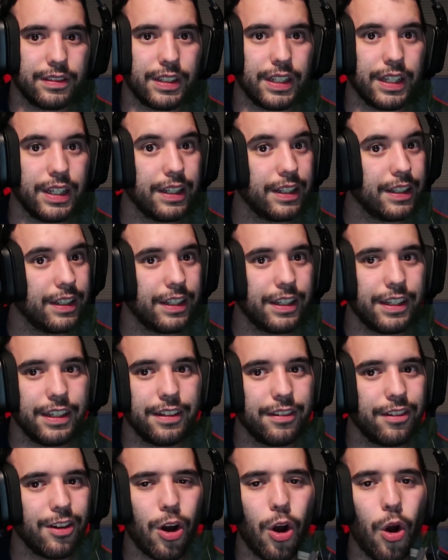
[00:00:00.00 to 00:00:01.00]
Obito,
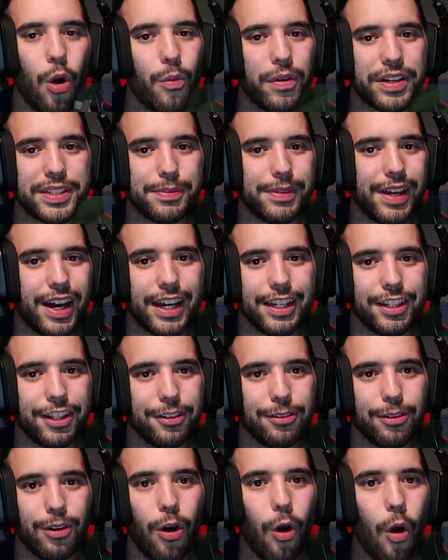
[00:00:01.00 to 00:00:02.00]
behind Always you. behind
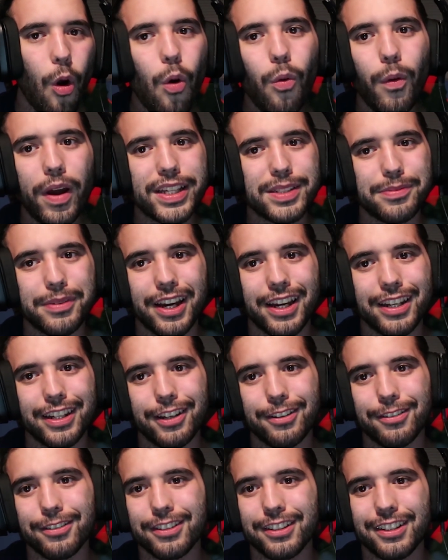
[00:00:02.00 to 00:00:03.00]
you. Always
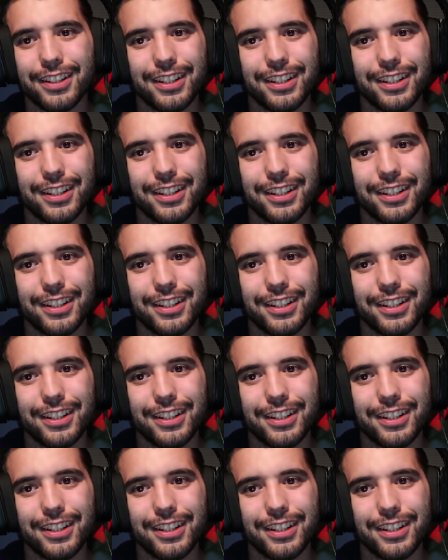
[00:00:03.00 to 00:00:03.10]
behind you.